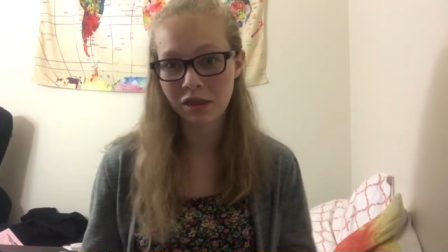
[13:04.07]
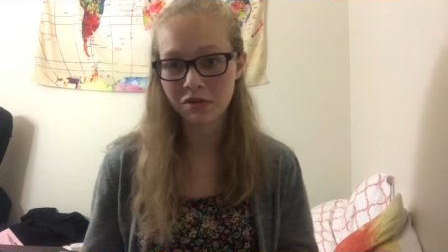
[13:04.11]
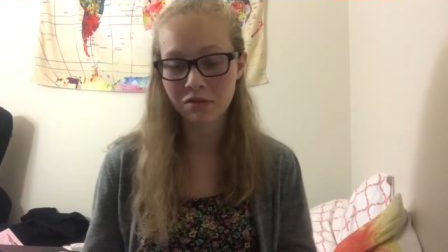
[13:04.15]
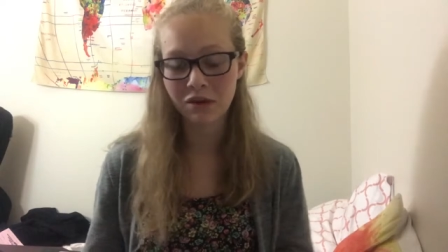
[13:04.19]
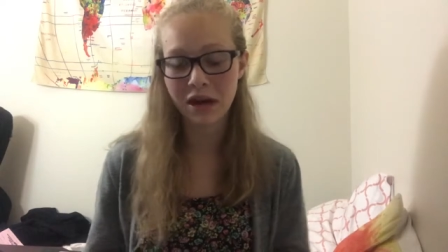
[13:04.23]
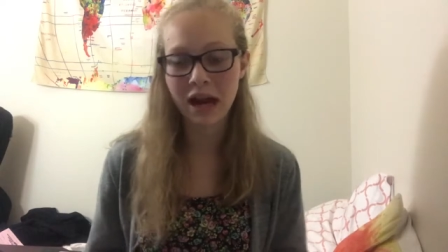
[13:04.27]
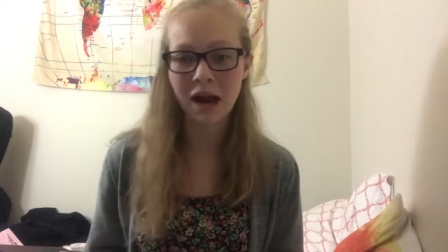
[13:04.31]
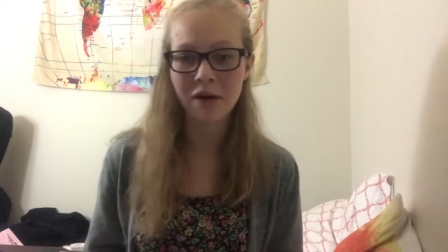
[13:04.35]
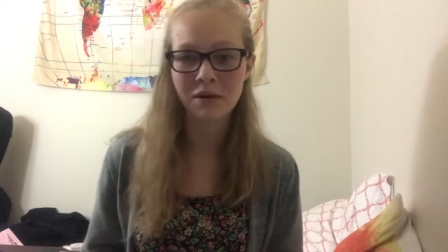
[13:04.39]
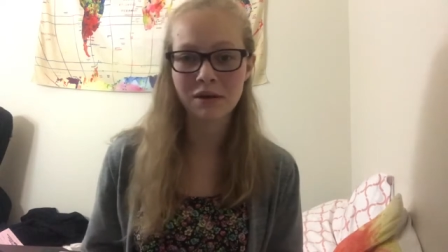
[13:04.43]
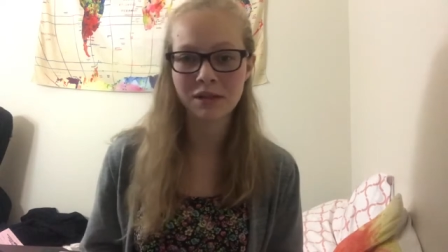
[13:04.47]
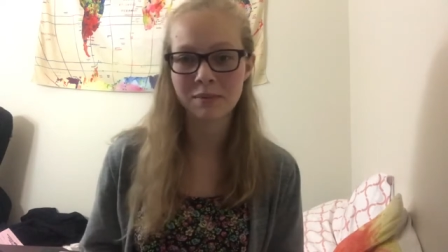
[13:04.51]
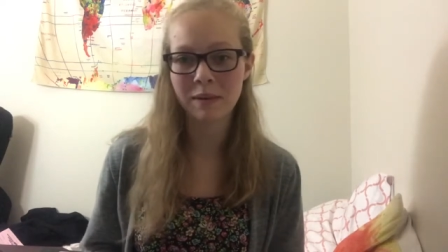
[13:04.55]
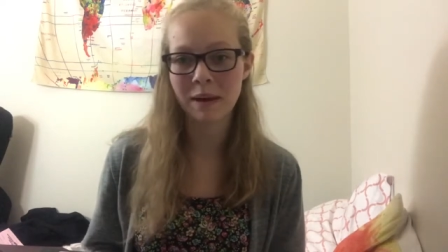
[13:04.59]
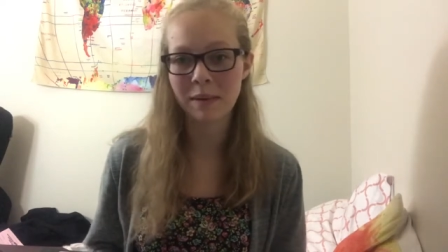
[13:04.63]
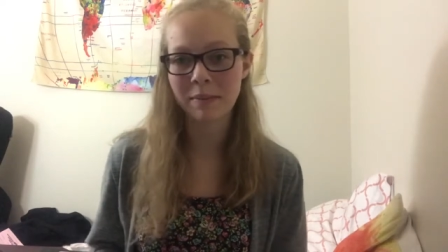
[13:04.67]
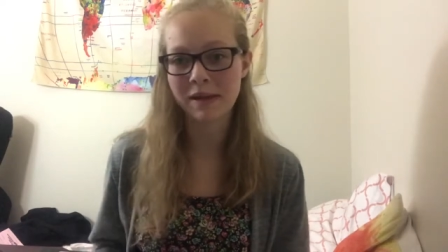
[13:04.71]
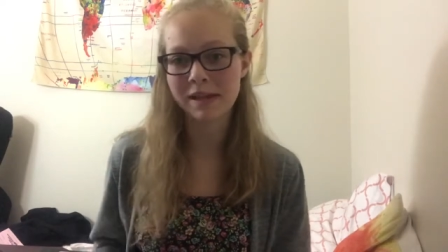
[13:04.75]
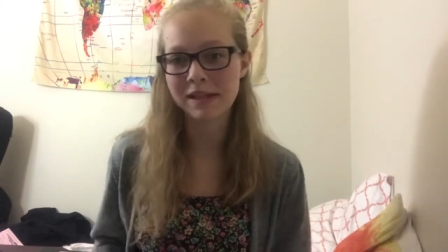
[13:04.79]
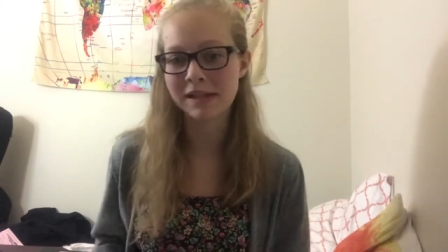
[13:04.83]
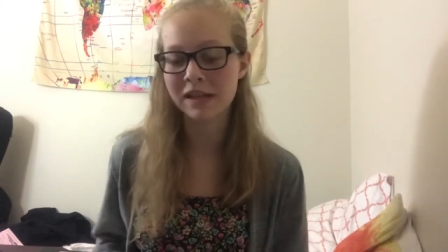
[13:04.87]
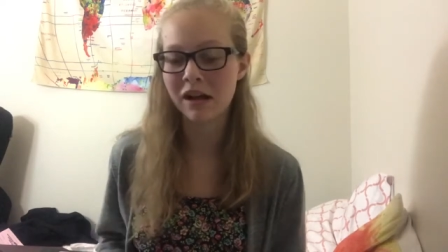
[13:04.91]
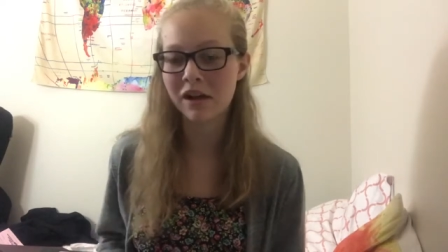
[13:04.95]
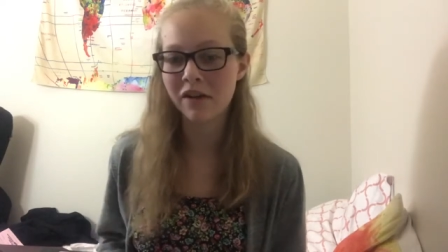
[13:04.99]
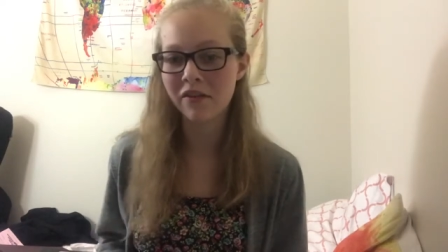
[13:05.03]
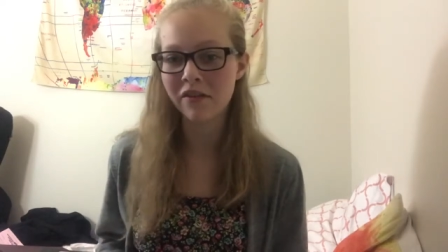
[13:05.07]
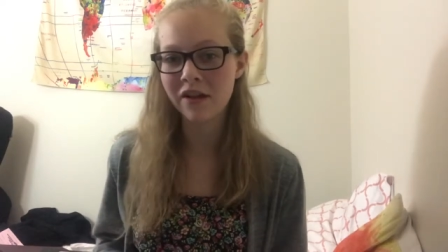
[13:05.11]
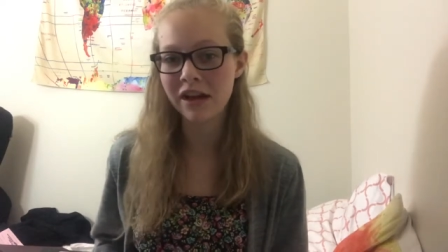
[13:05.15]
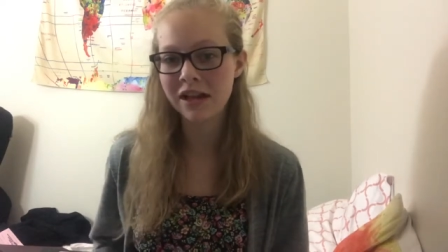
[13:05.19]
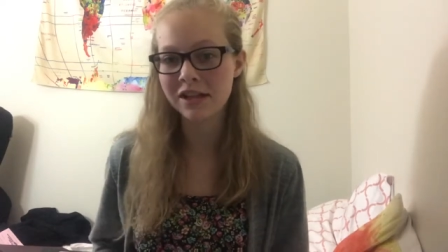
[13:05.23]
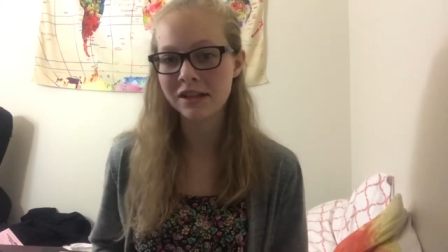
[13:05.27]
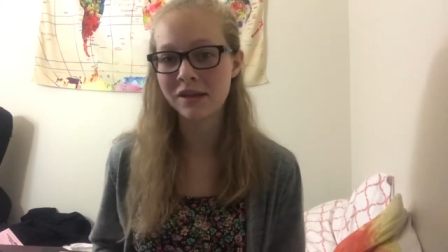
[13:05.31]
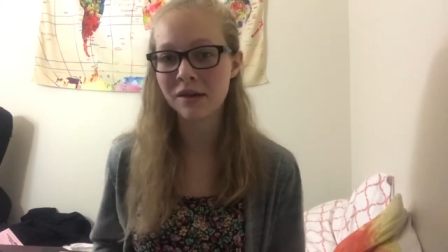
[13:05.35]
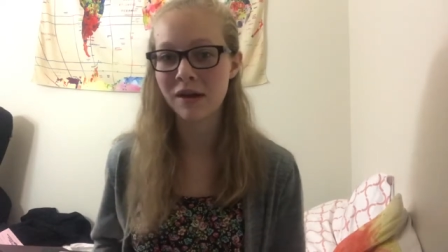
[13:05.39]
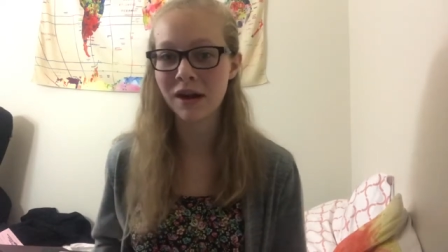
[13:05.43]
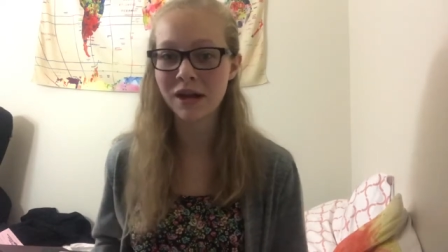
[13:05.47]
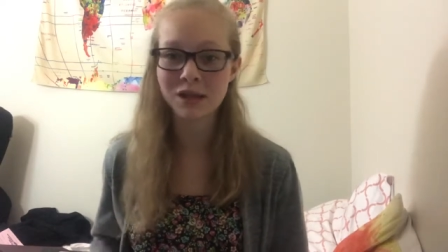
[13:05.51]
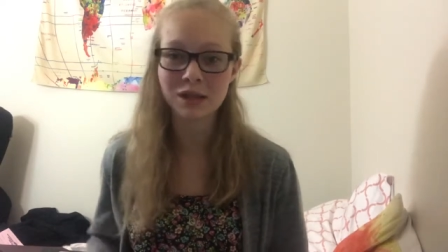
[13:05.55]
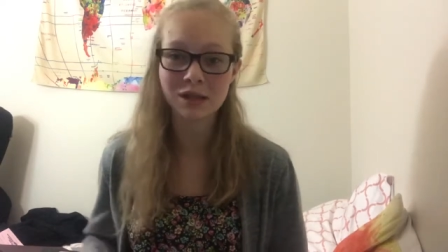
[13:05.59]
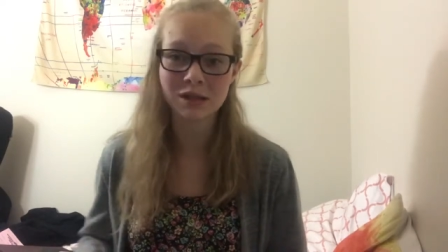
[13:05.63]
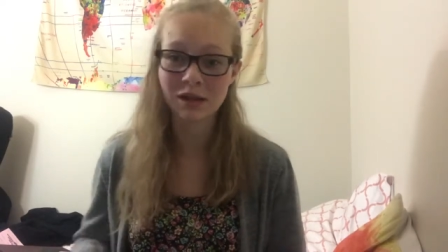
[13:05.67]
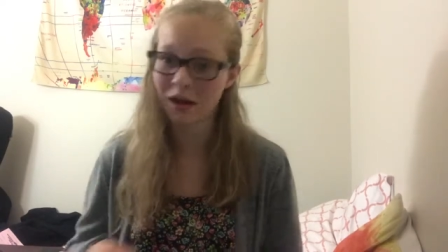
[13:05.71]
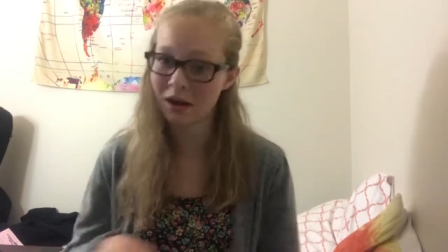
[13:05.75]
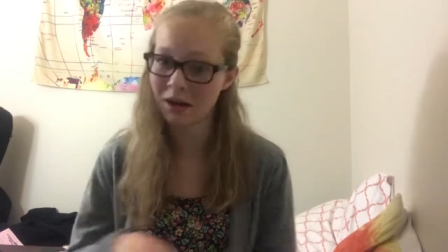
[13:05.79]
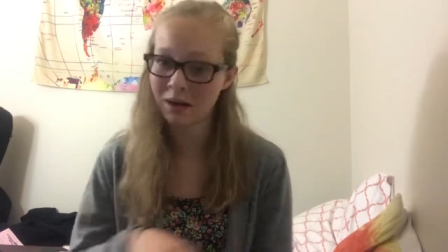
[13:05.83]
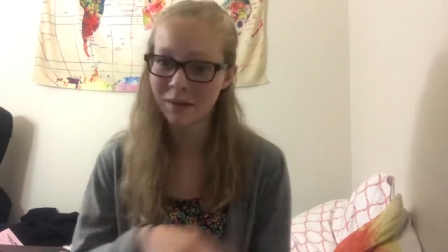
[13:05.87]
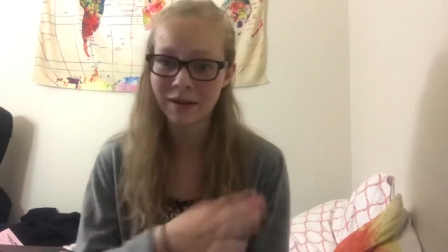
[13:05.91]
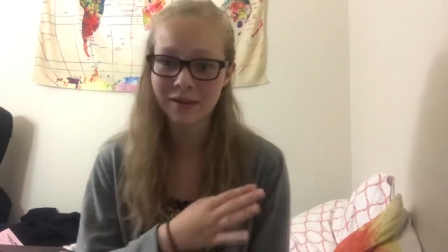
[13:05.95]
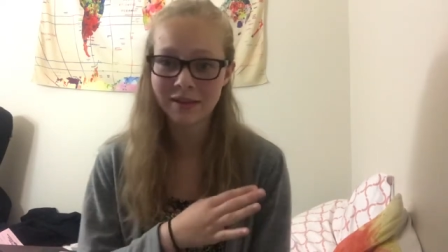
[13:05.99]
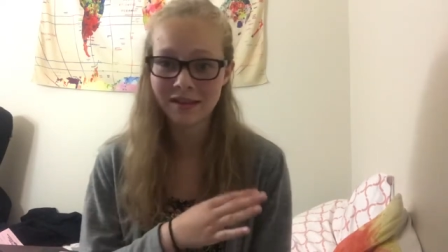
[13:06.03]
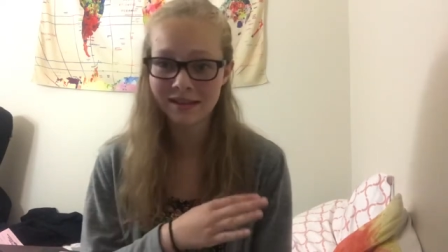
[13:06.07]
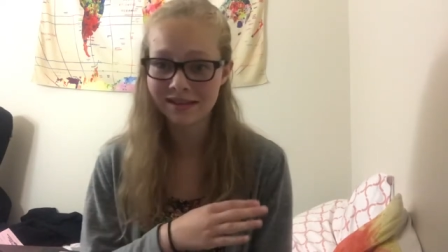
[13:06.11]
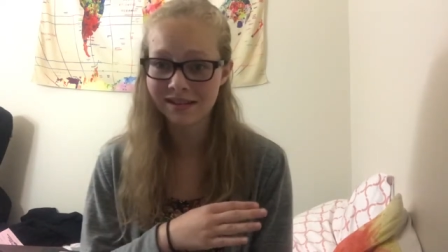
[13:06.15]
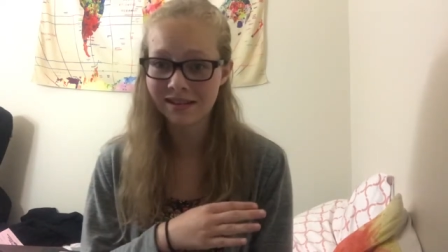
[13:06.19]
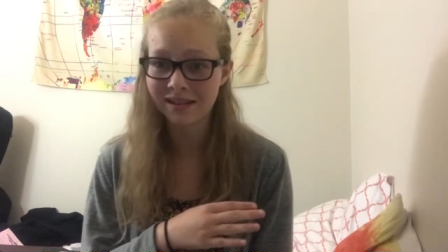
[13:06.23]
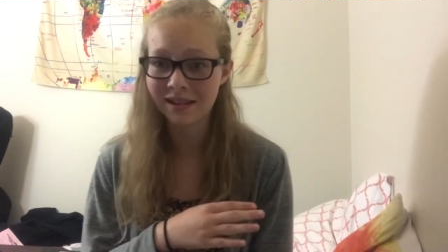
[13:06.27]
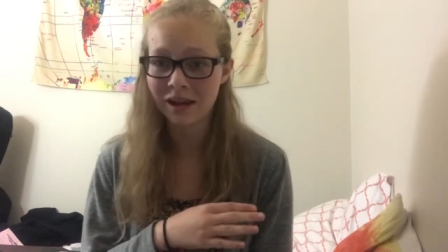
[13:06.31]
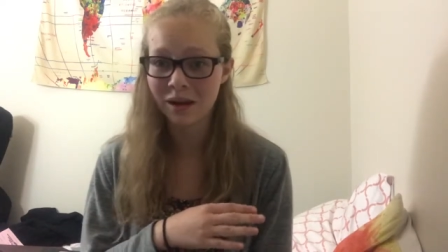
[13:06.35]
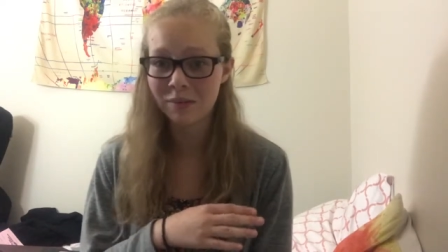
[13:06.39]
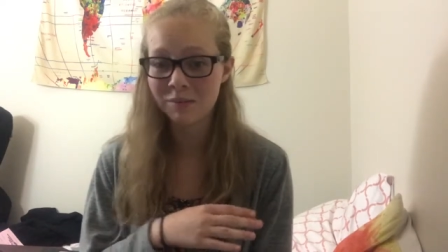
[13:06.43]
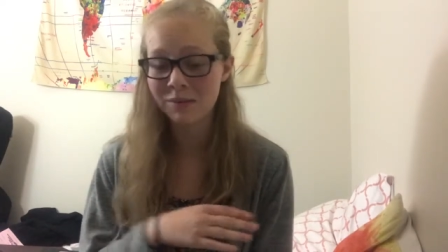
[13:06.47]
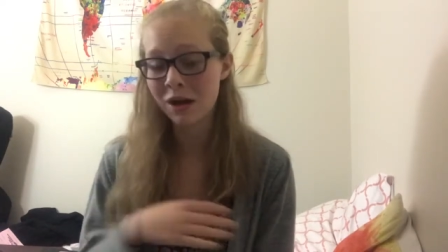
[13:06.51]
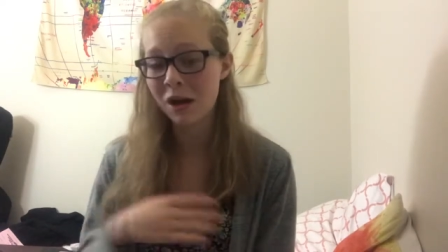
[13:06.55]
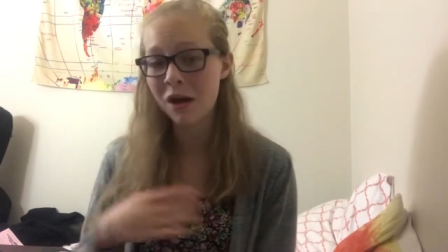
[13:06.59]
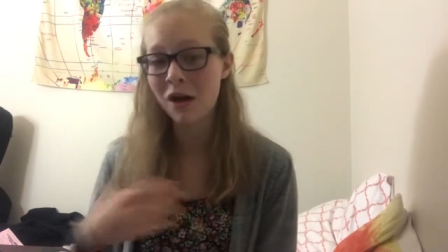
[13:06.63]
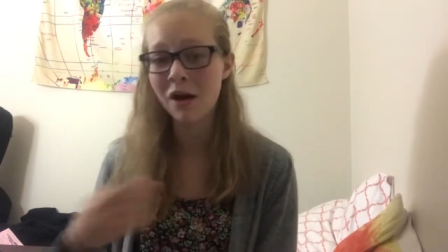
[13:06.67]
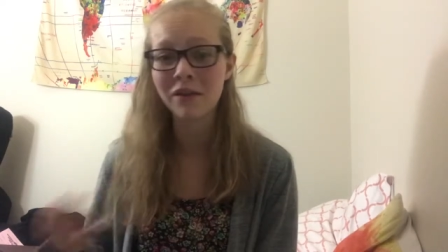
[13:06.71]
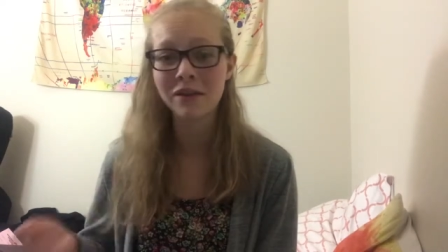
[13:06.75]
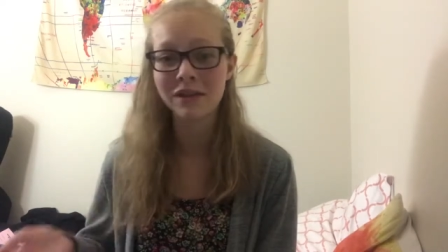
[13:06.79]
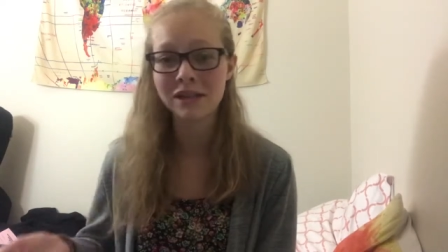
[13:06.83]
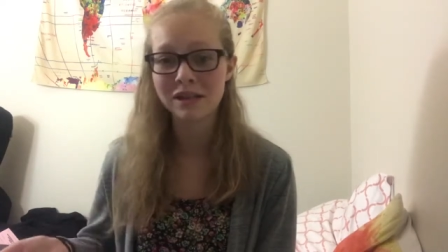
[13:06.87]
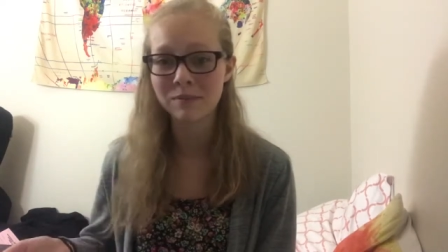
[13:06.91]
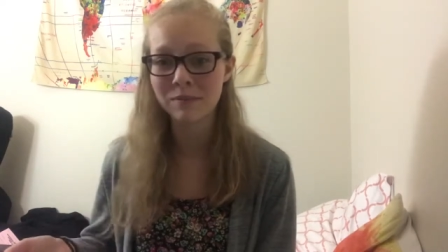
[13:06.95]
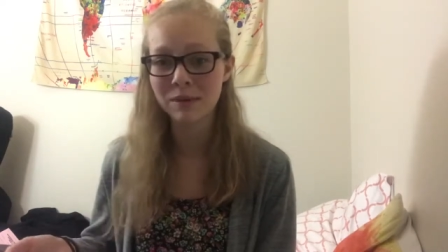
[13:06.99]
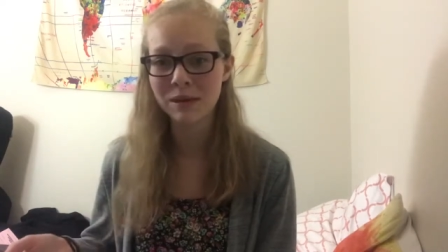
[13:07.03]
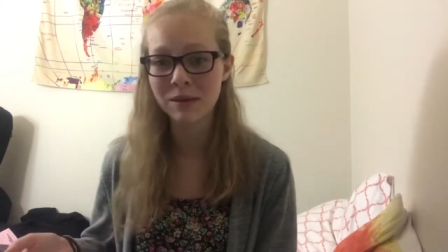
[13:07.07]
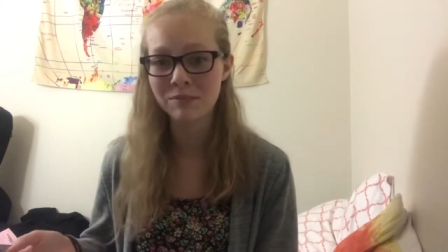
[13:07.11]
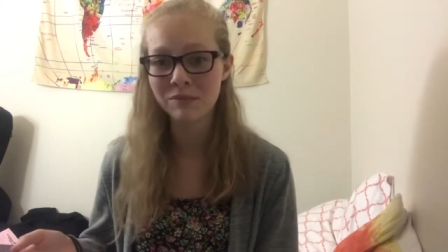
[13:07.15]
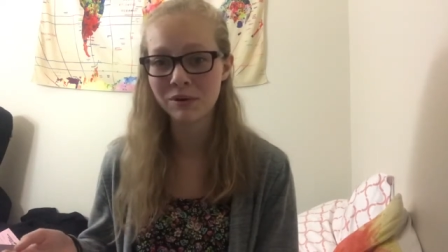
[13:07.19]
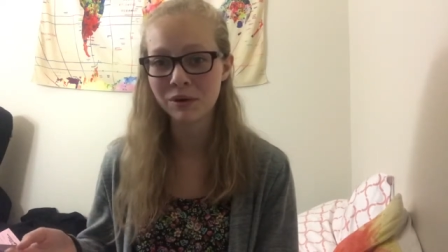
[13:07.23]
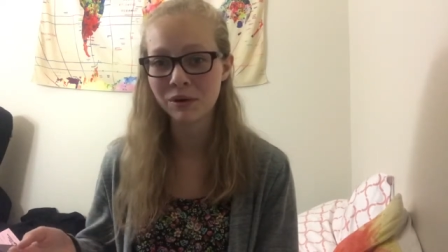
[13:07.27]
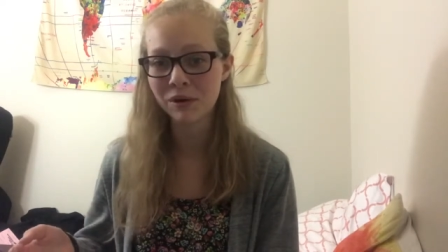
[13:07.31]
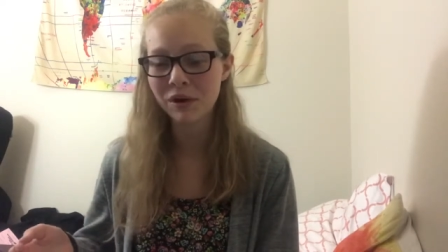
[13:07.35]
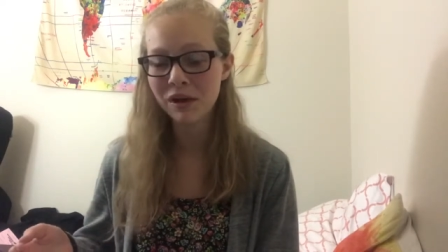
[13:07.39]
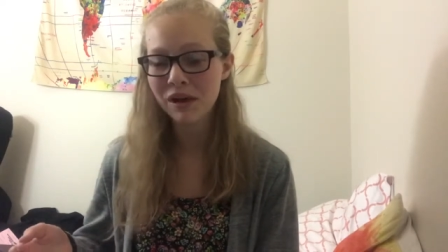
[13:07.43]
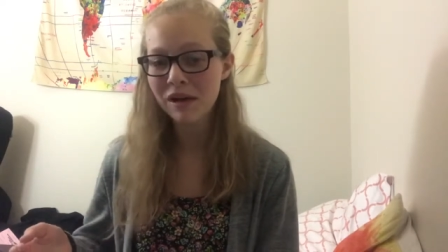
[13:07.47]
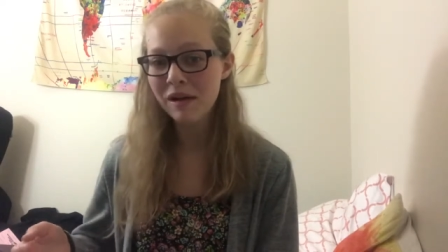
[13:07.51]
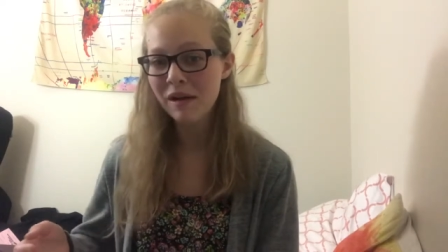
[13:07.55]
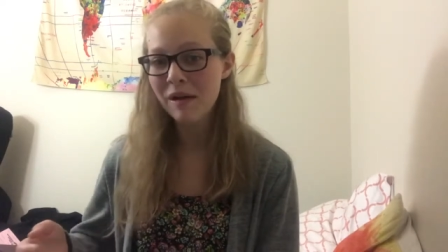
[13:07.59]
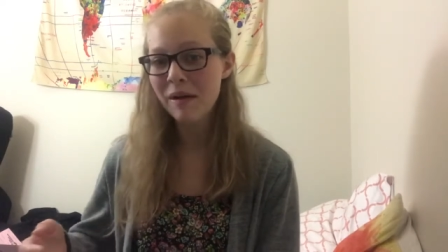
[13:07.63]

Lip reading: 3 hours by myself, and so I had to talk about this club to all these people,